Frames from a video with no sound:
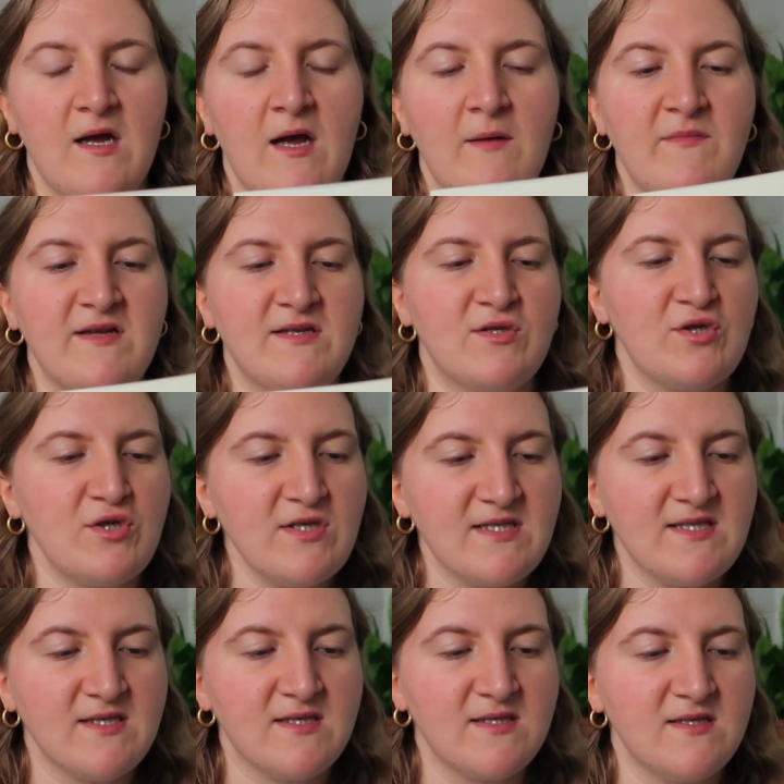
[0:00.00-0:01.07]
There's two
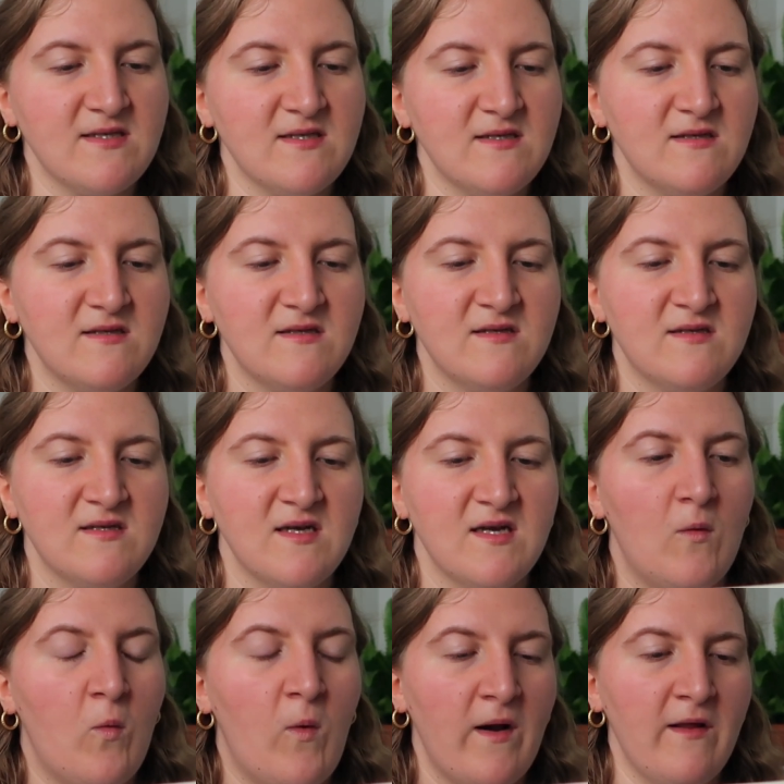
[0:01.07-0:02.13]
sisters.
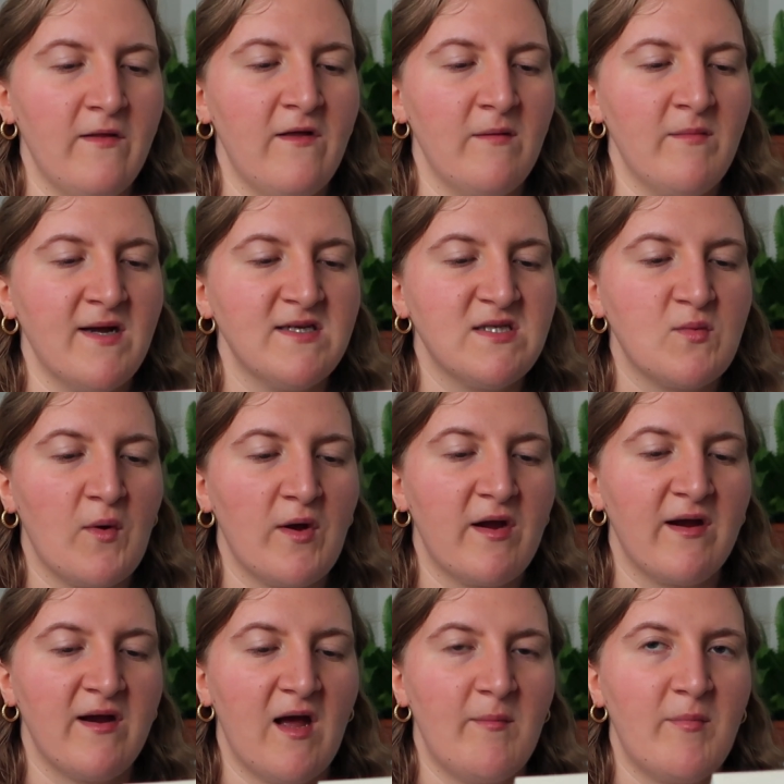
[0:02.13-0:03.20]
One of them has
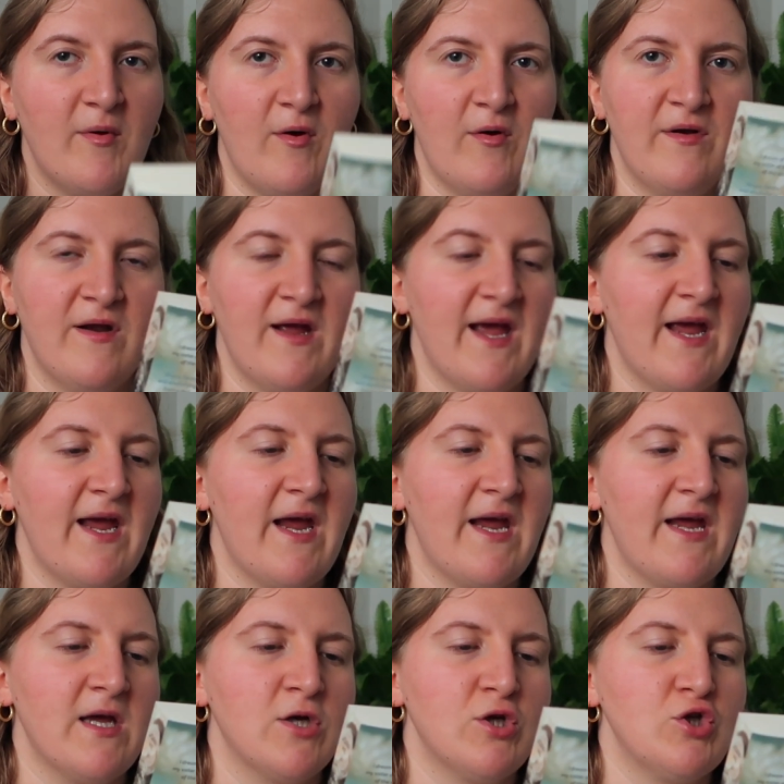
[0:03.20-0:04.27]
woken up on
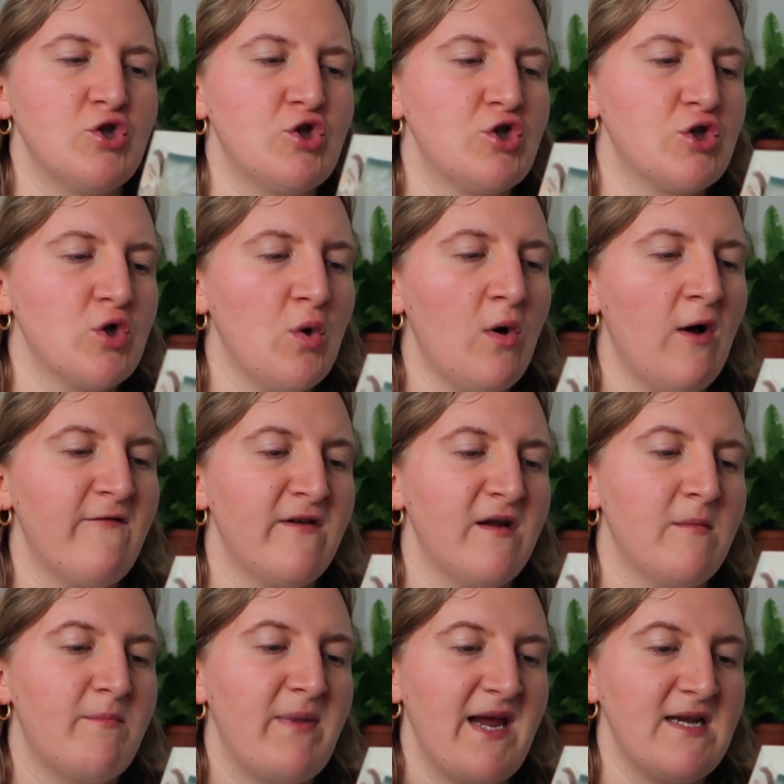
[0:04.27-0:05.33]
a shore of an
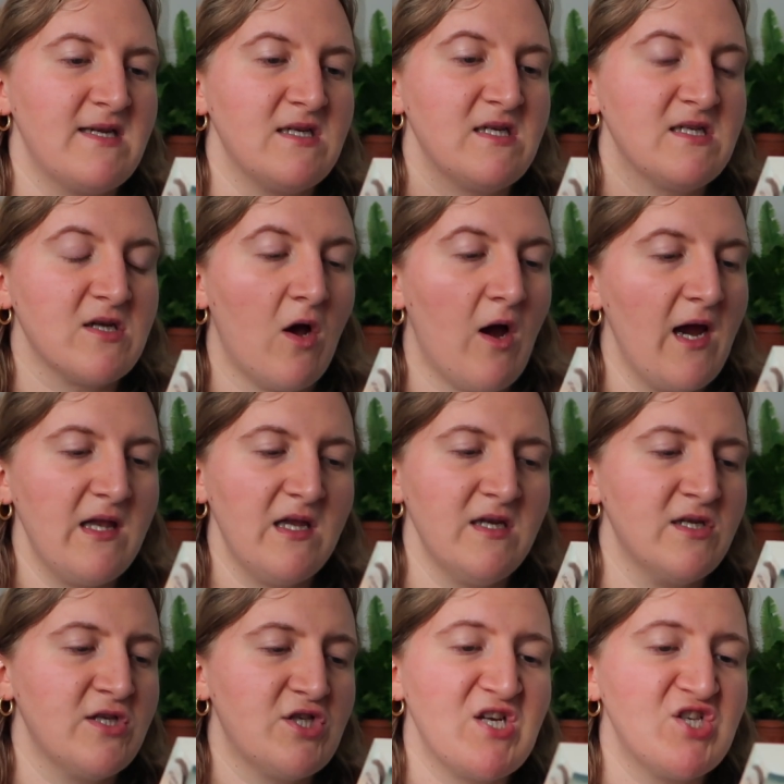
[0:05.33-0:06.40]
abandoned
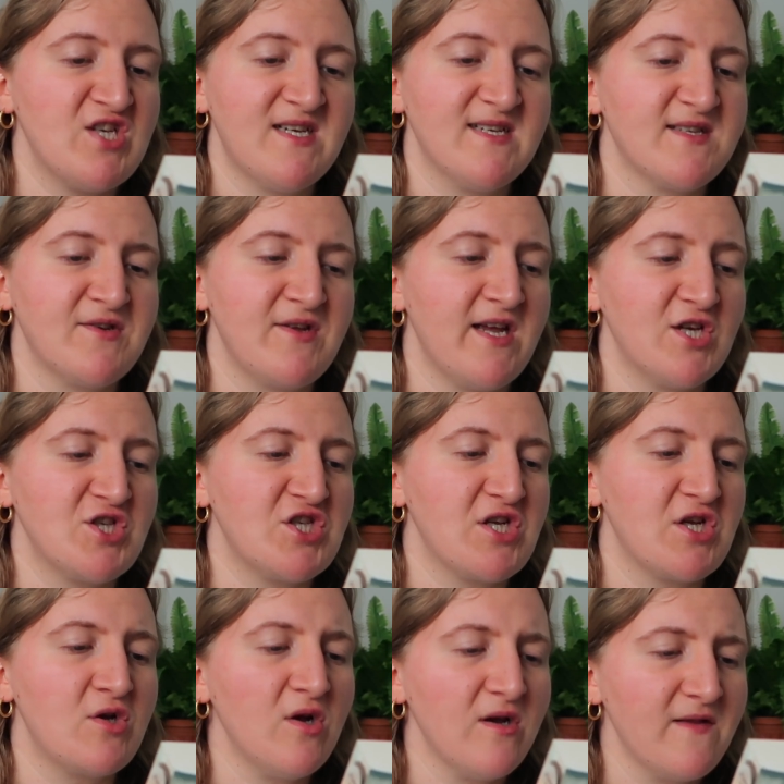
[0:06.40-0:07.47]
island. She doesn't know how
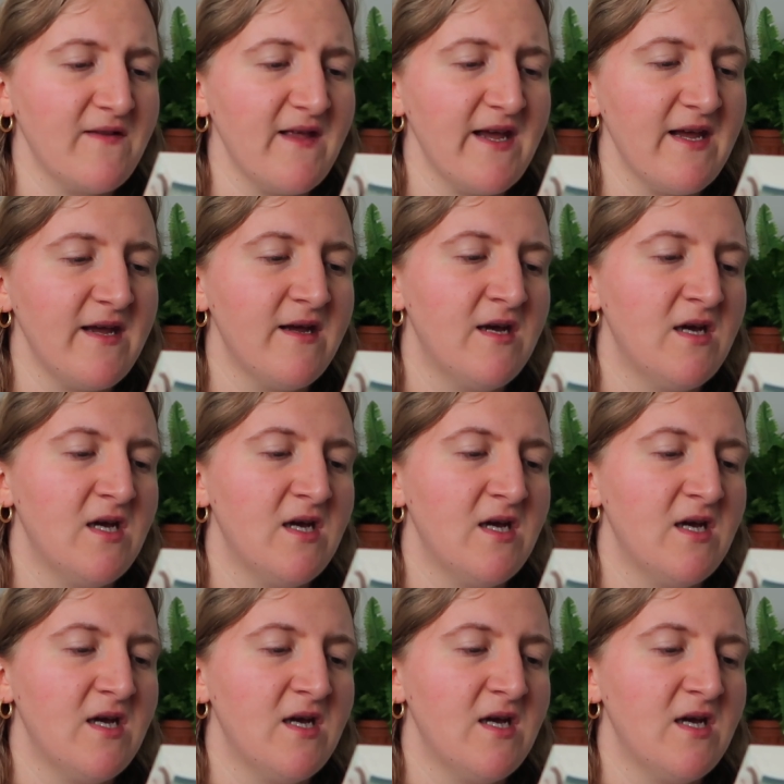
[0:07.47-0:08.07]
she got there.